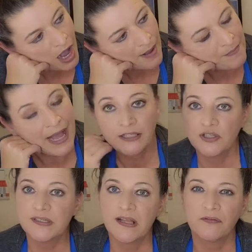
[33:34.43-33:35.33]
um, I
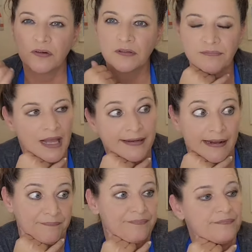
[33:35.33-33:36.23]
just never,
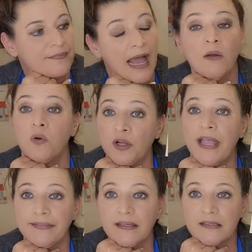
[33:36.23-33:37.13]
I, I will
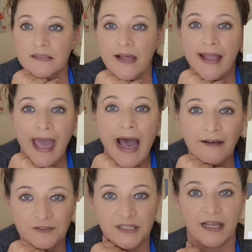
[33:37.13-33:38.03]
get this. I
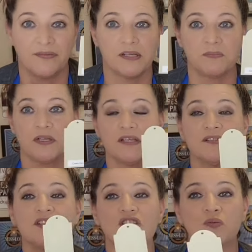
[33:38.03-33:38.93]
have to get this
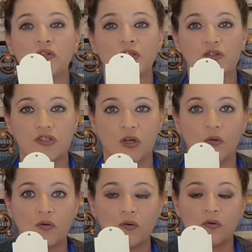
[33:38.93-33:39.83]
because this will look
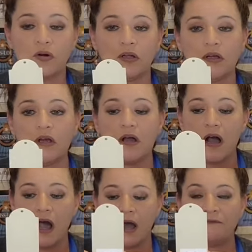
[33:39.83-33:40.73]
so cool
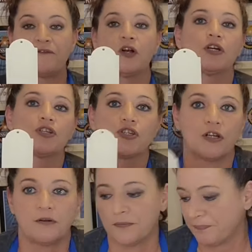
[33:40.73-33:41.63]
on
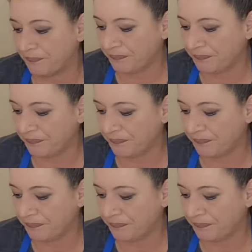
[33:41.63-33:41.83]
furniture.